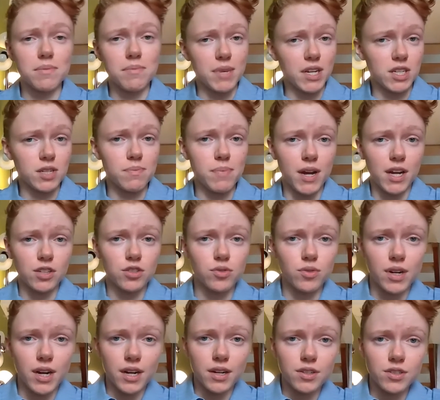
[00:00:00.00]
mixed batch
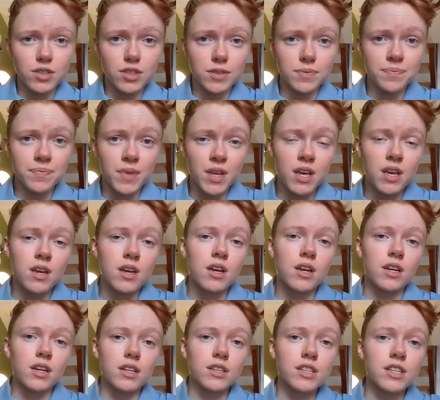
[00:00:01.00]
reactor.
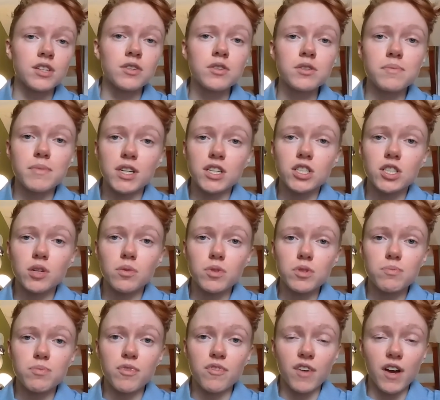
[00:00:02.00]
Continuous mixing was
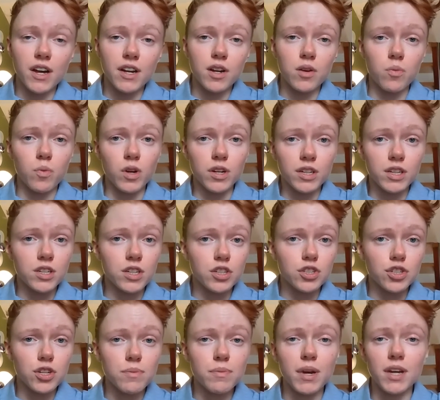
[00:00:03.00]
provided in one
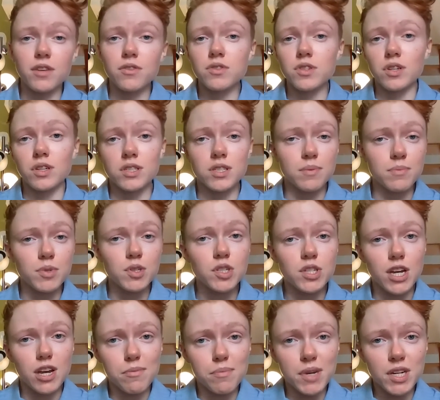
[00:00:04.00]
condition by using a simple
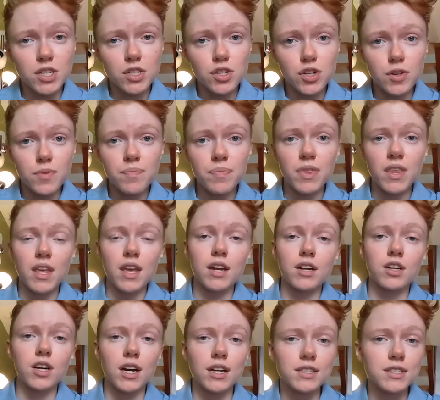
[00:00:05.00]
stand mixer,
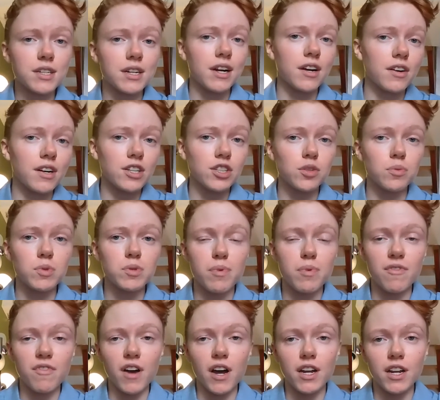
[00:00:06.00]
and constant aeration was
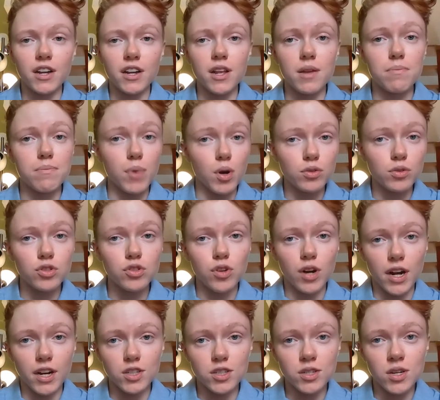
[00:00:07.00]
provided in both
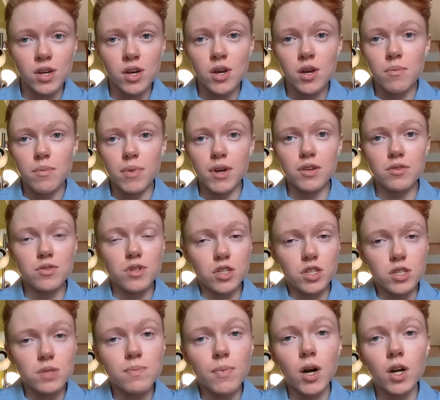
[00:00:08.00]
trials by using a
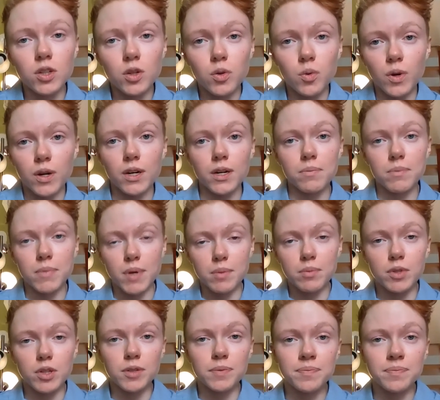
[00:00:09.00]
small aquarium
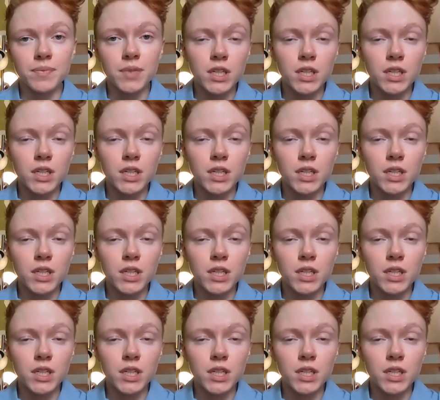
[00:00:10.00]
bubbler.